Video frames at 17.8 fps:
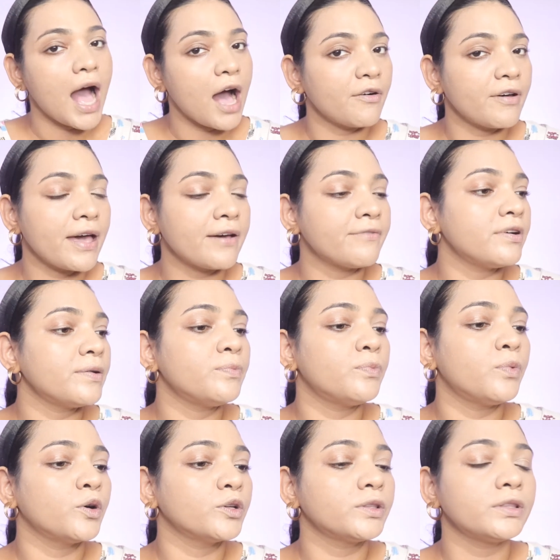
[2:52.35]

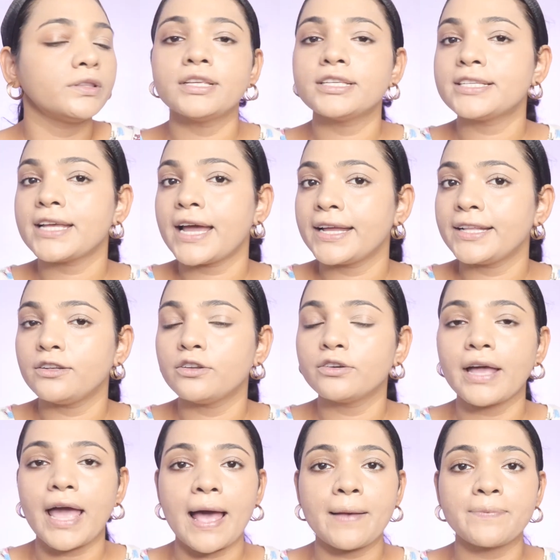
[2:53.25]
However, both the sides
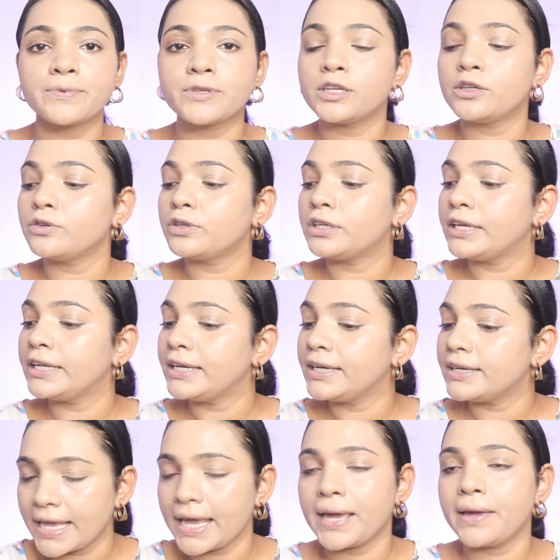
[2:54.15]
look
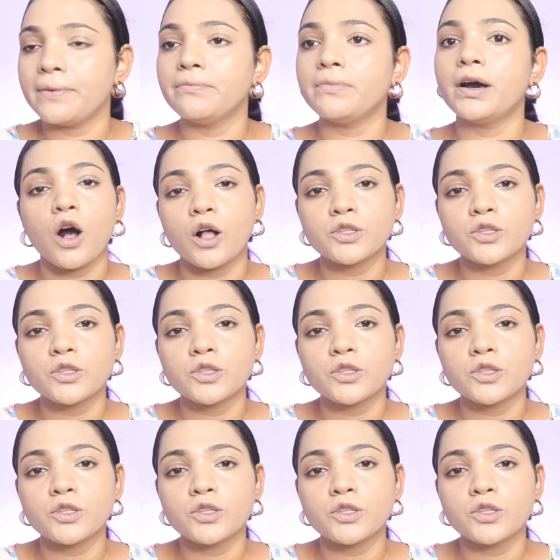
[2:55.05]
absolutely same.